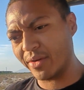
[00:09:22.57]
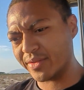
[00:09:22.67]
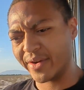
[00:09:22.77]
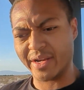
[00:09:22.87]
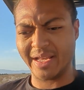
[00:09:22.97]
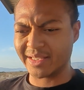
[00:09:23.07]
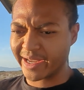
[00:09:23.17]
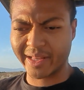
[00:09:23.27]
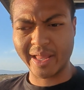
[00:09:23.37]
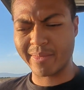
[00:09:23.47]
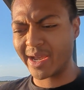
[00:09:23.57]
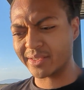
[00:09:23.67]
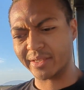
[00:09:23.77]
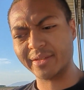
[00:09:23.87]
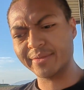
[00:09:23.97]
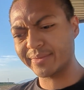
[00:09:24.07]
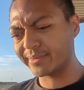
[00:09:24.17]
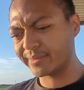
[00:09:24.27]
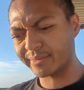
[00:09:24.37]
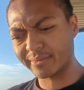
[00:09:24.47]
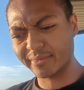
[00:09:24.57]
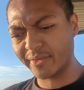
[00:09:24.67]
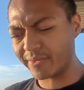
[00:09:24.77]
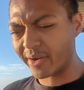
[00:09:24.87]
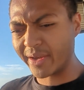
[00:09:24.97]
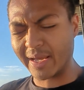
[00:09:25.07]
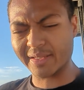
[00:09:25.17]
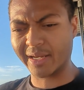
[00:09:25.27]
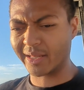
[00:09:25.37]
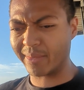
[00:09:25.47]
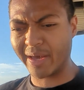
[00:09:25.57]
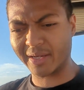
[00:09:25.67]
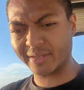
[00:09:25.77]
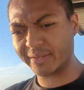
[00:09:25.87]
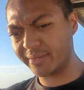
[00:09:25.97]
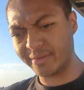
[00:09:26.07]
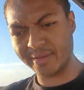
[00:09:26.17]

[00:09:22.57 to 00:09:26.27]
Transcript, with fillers: It's very anticlimactic. Very anticlimactic.